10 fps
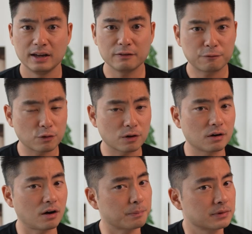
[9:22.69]
If
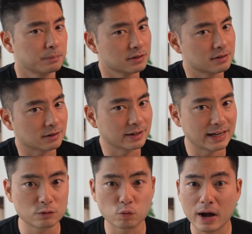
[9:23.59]
we're optimistically
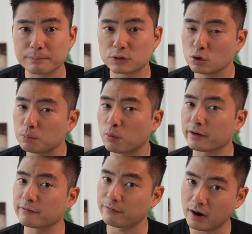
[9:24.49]
in Web
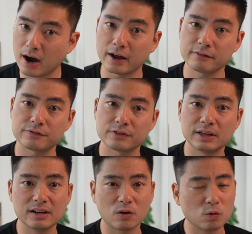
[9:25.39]
2.5,
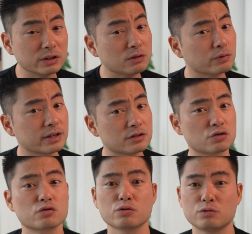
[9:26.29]
it only rings
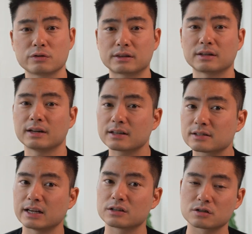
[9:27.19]
true that the next
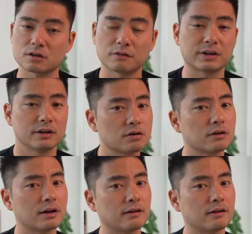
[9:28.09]
stages of the internet